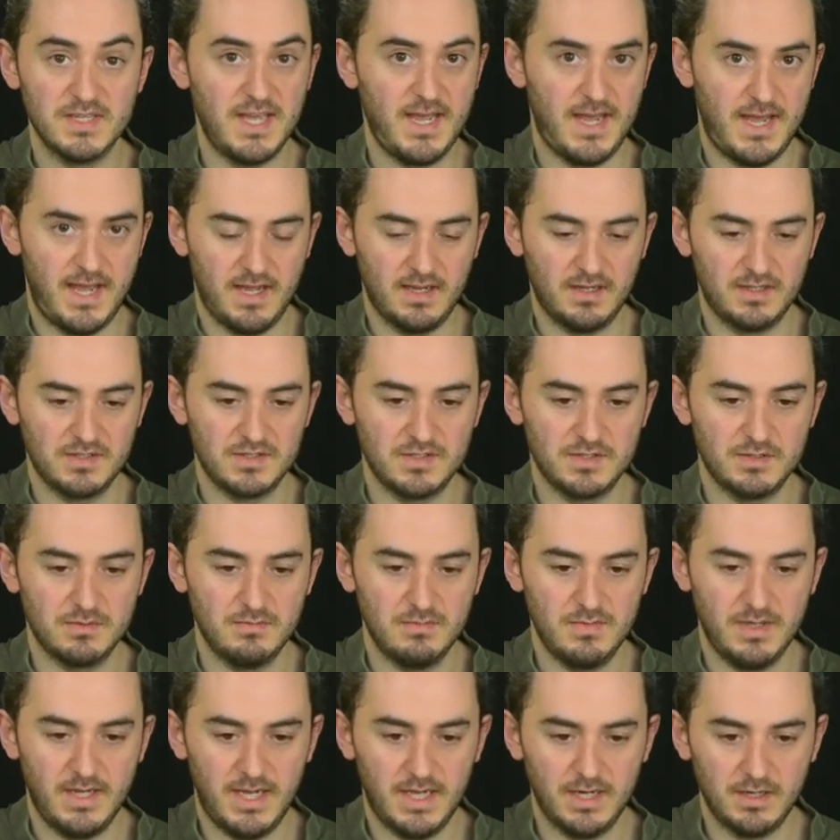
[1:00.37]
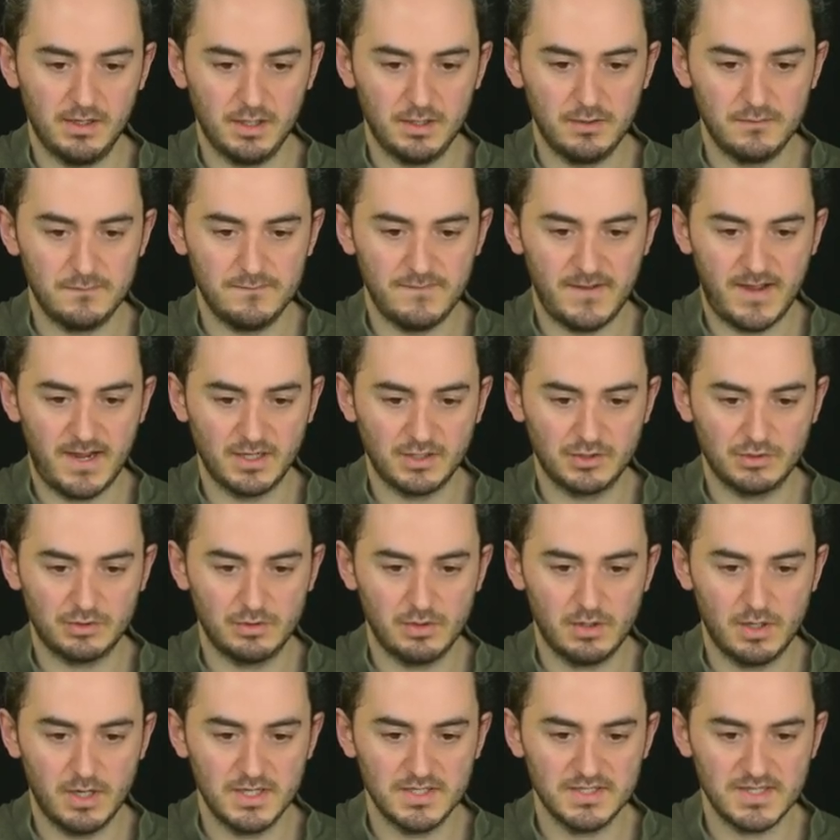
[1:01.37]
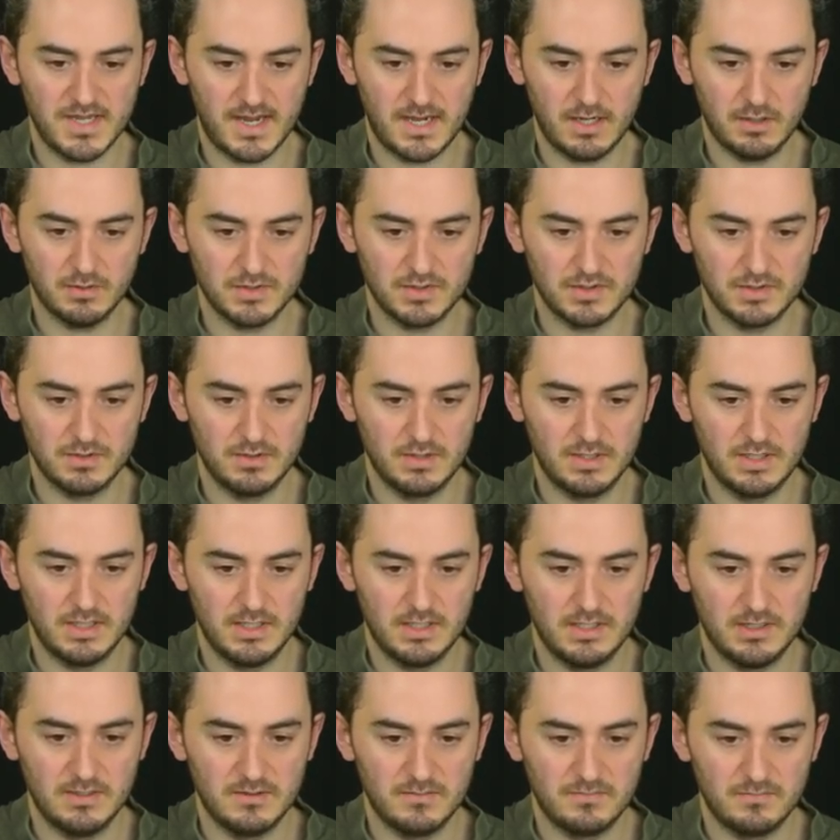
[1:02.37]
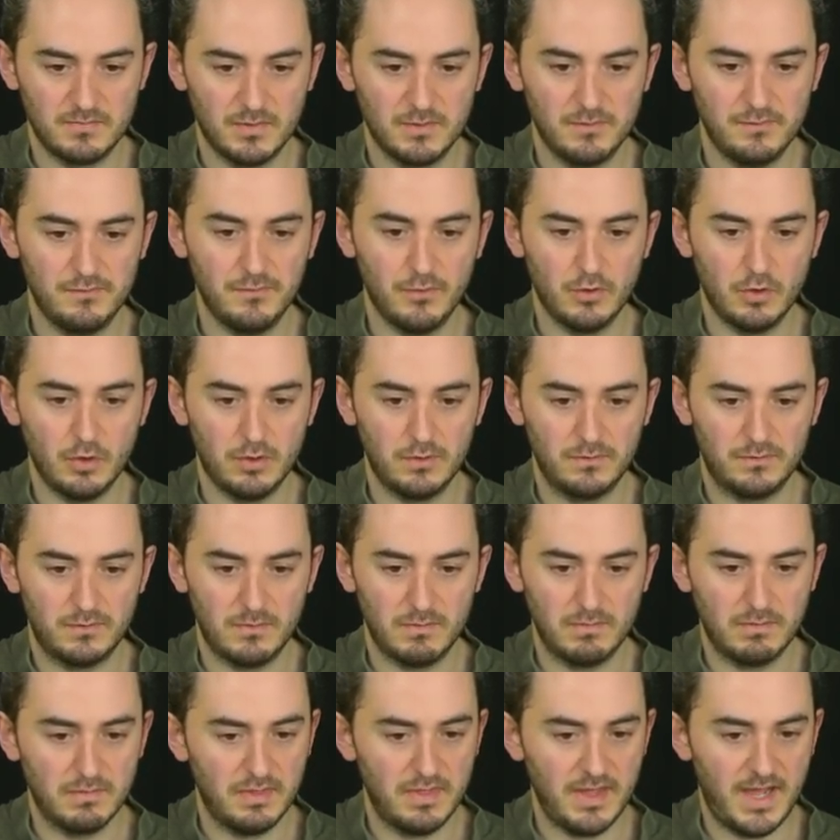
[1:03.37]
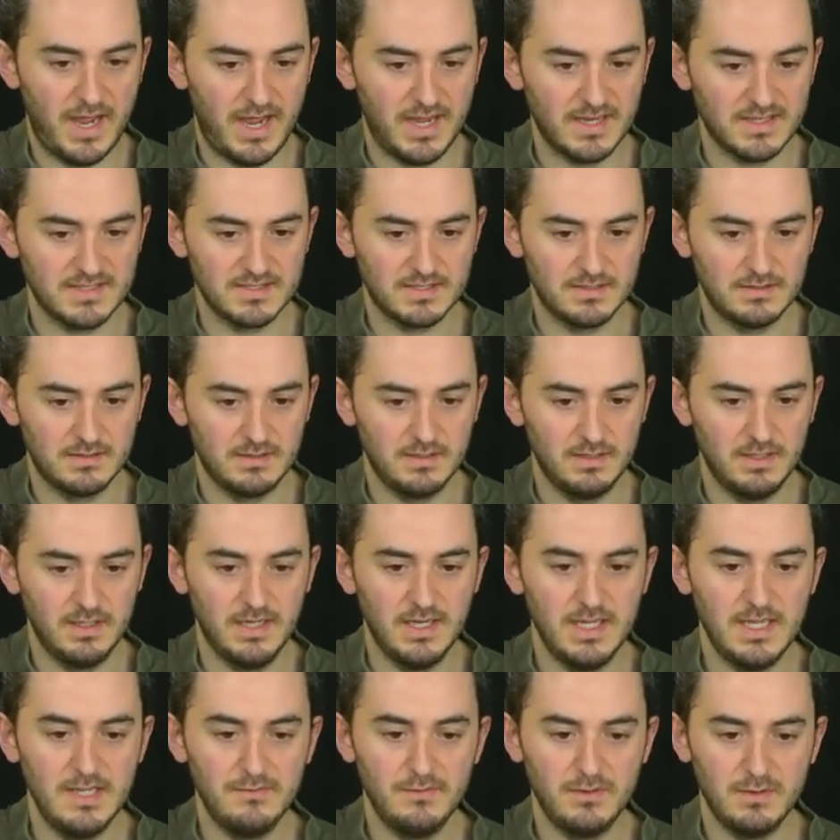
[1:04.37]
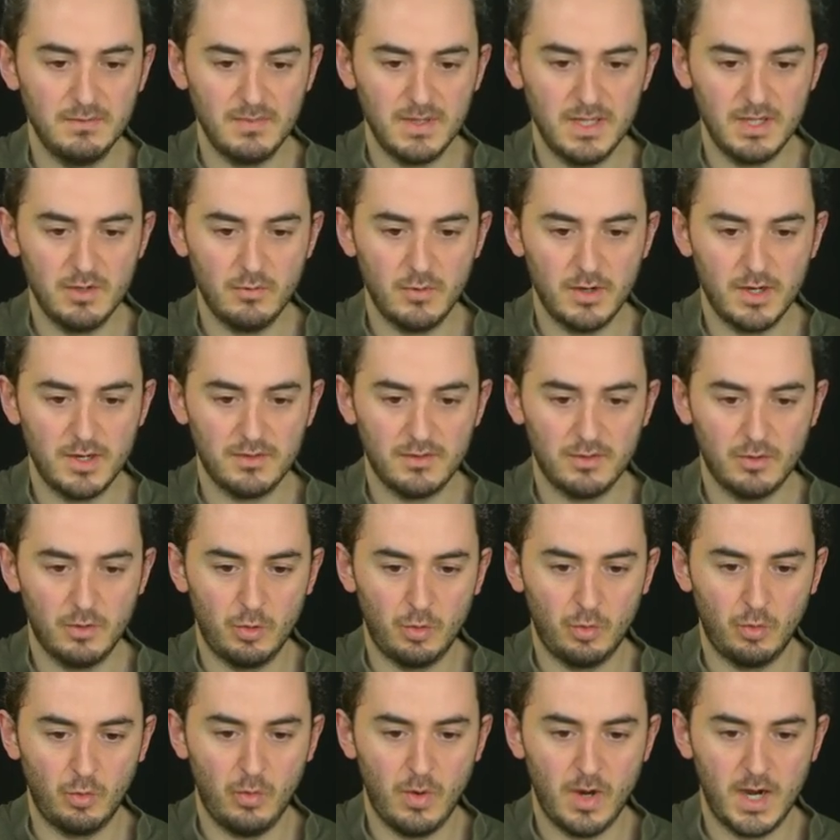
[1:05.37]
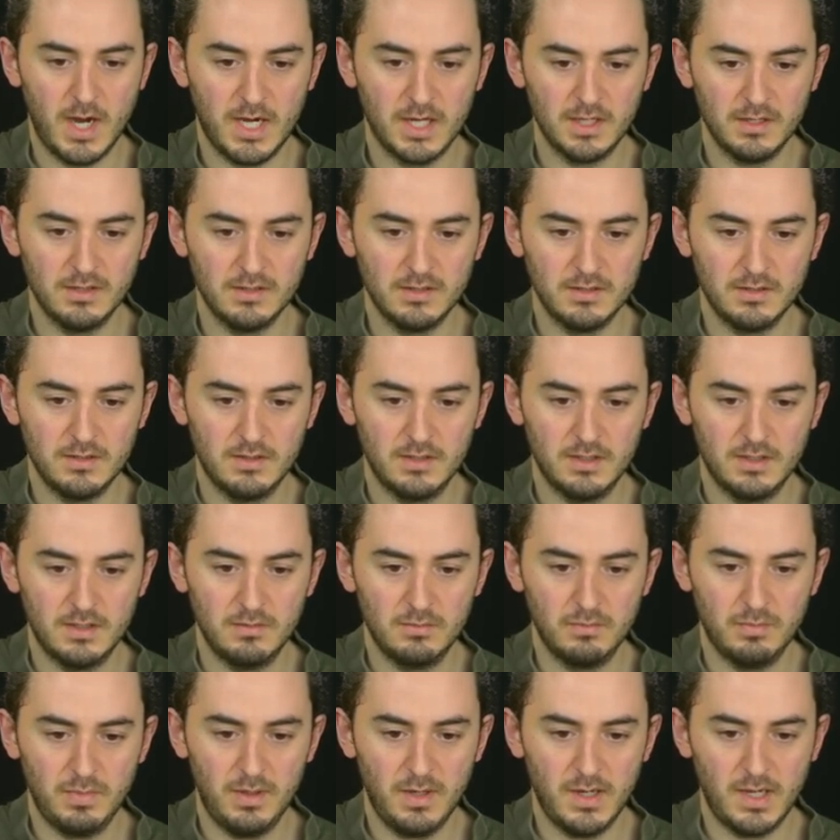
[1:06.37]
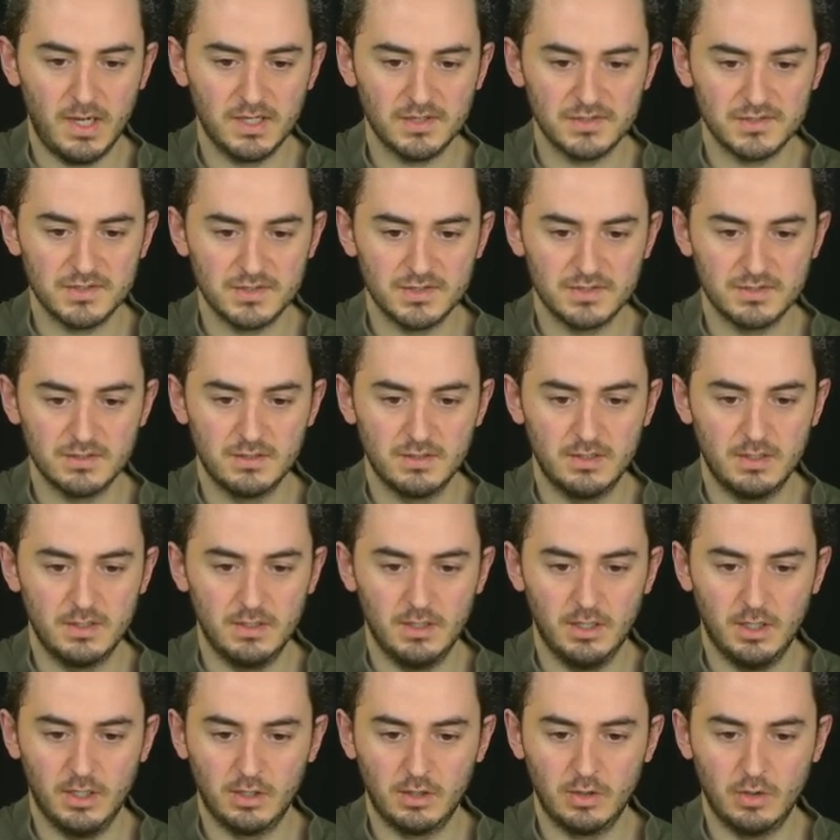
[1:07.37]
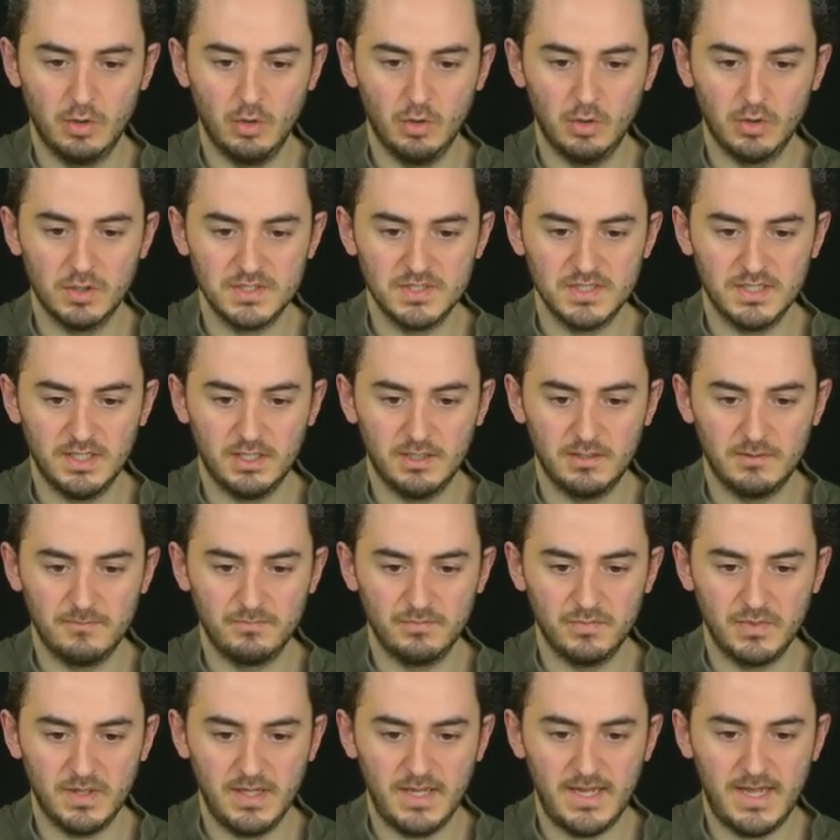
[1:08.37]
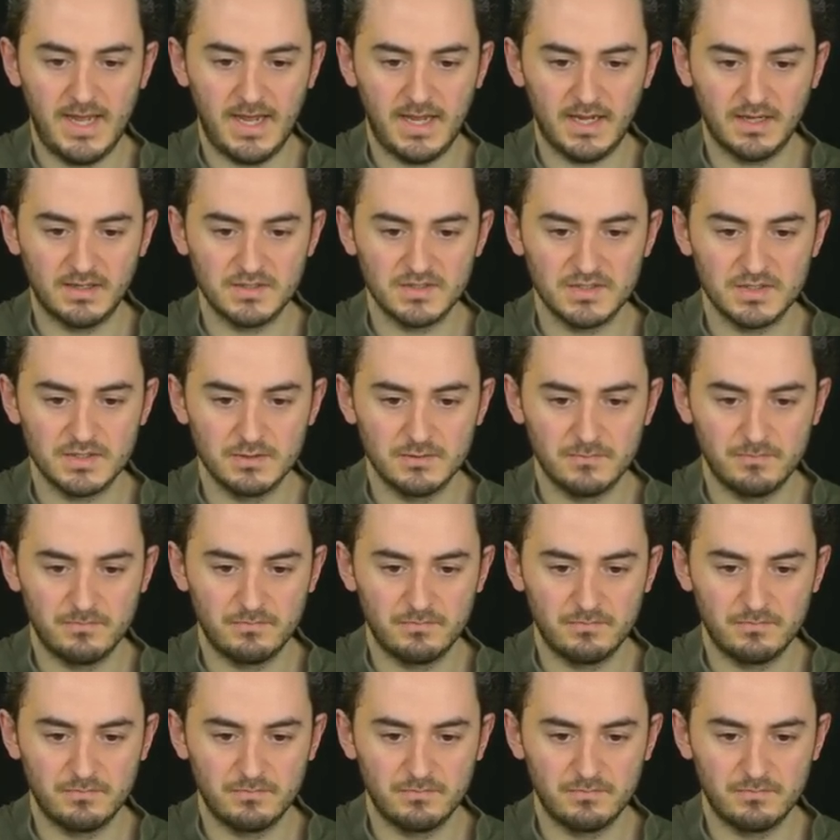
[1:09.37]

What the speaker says: x, and I'm going to factorize out 4 from that, leaving me with 1 plus a quarter x.